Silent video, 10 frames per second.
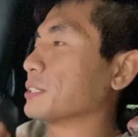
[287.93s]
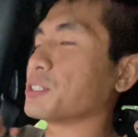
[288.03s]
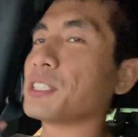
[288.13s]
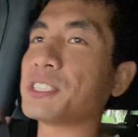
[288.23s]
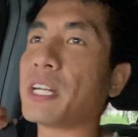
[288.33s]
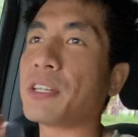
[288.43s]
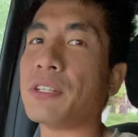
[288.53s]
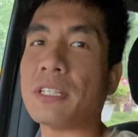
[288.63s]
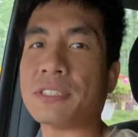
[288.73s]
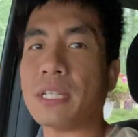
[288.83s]
I saw a sign
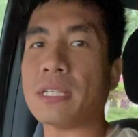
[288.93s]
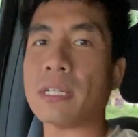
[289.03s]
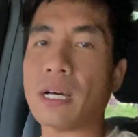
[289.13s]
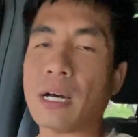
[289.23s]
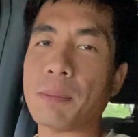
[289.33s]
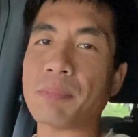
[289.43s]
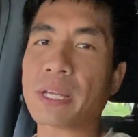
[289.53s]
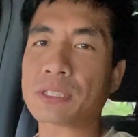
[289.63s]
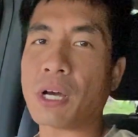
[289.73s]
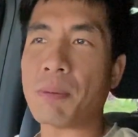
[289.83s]
in there that said
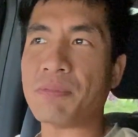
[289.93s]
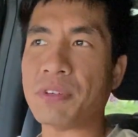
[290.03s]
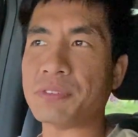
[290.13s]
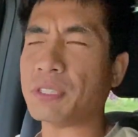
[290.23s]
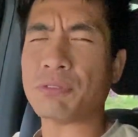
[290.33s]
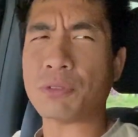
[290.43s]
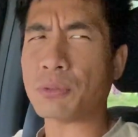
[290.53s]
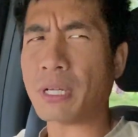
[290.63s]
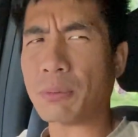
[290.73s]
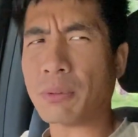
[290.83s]
like top 50
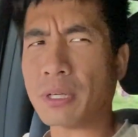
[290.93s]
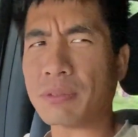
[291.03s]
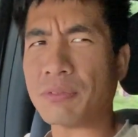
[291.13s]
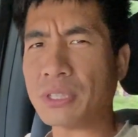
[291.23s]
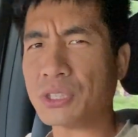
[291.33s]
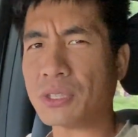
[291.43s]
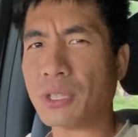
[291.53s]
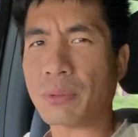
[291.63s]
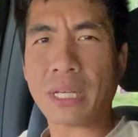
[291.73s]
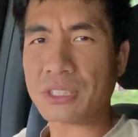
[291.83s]
Food Network
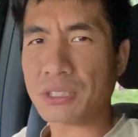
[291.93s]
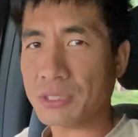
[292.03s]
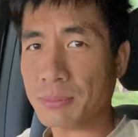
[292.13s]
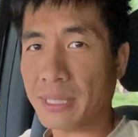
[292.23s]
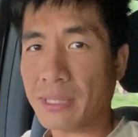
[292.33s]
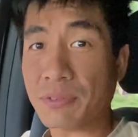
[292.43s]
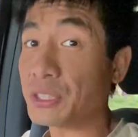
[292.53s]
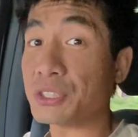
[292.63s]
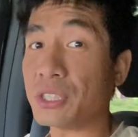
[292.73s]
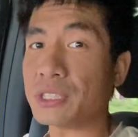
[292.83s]
featured location or something like that
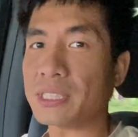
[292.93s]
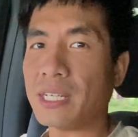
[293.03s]
for desserts.